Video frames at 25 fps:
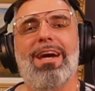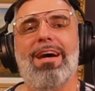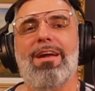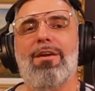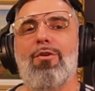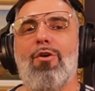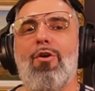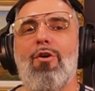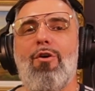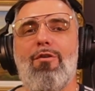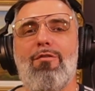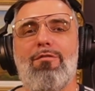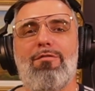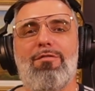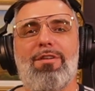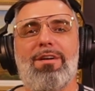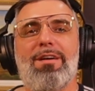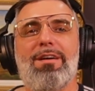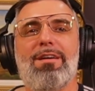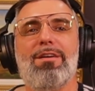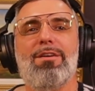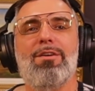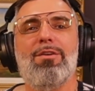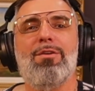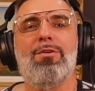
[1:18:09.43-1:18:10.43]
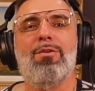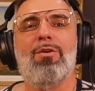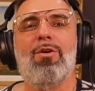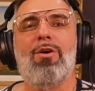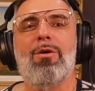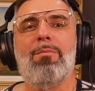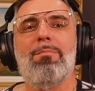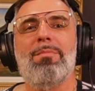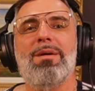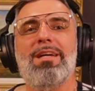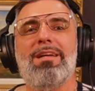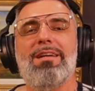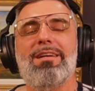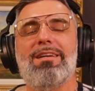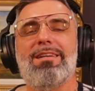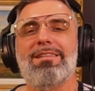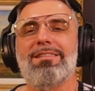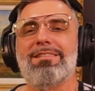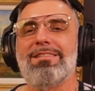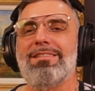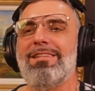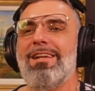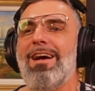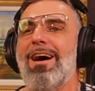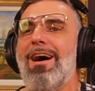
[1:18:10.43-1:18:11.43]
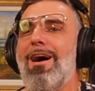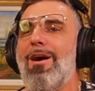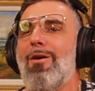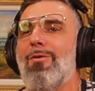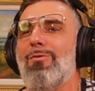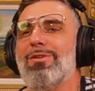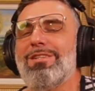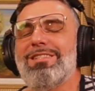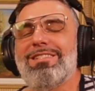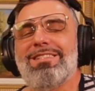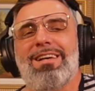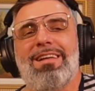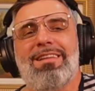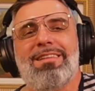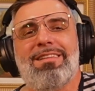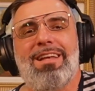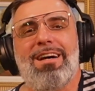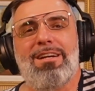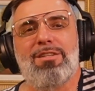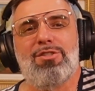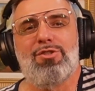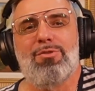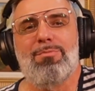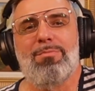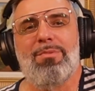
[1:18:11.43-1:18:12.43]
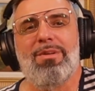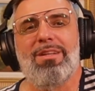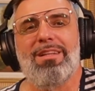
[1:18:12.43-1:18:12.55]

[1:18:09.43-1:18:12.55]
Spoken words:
offer, you know what I mean? Because now he's untouchable.